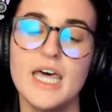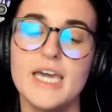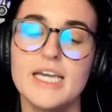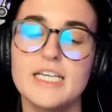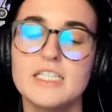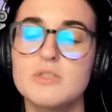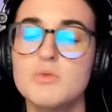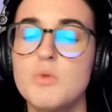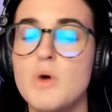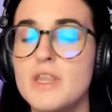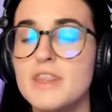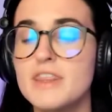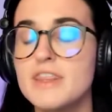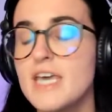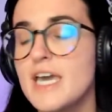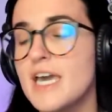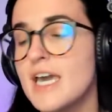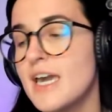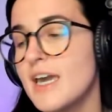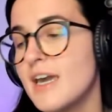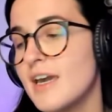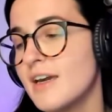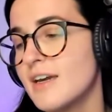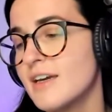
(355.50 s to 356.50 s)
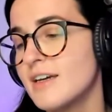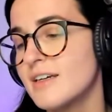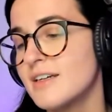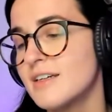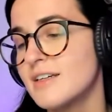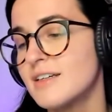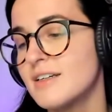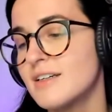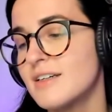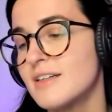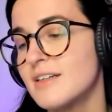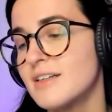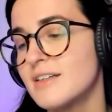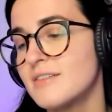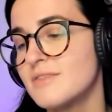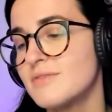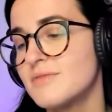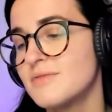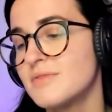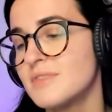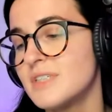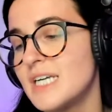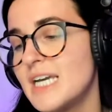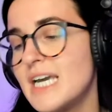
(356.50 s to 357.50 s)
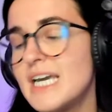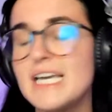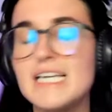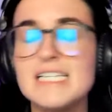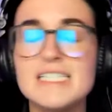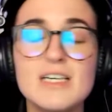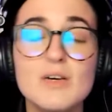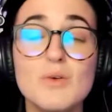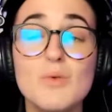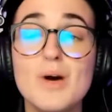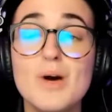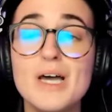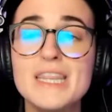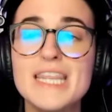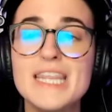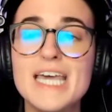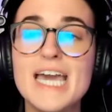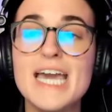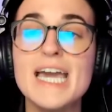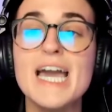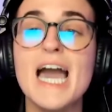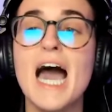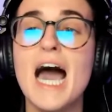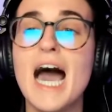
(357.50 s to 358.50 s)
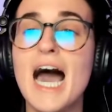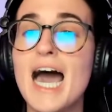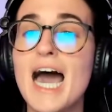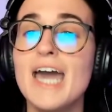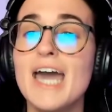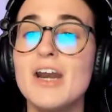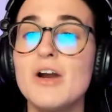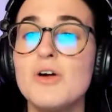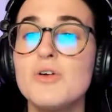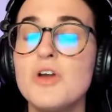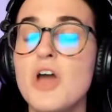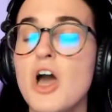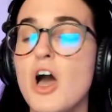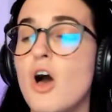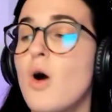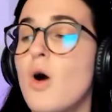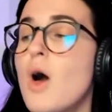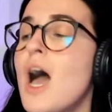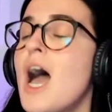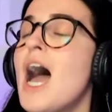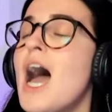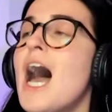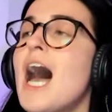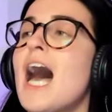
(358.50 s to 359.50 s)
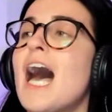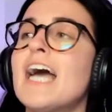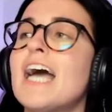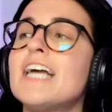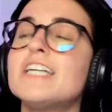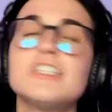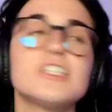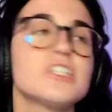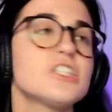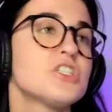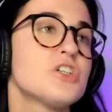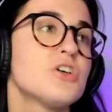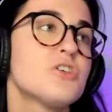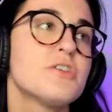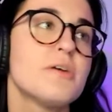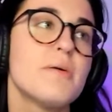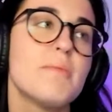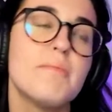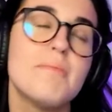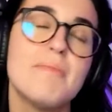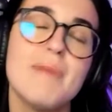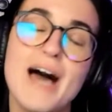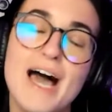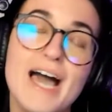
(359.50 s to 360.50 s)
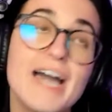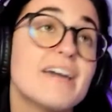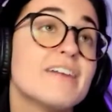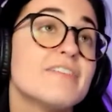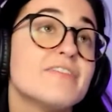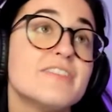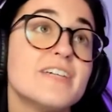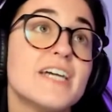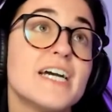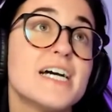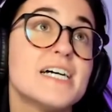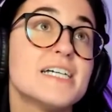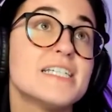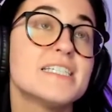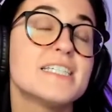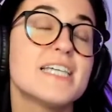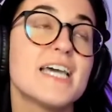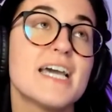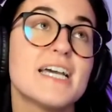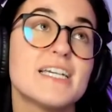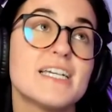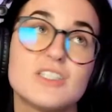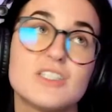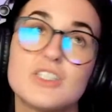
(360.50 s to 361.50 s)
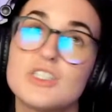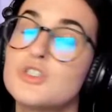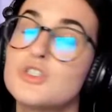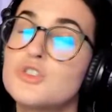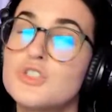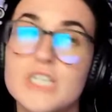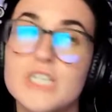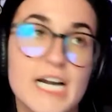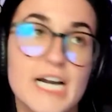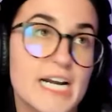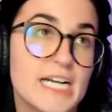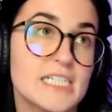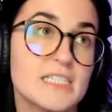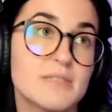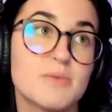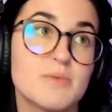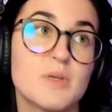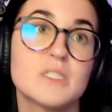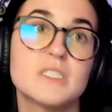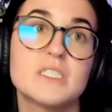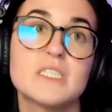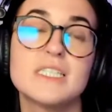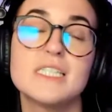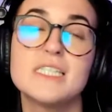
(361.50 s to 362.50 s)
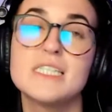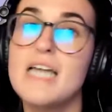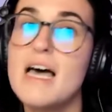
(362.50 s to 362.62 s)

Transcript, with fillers: Like it's one thing. Is it one thing? I don't know. I just know that my fiance is the greatest, most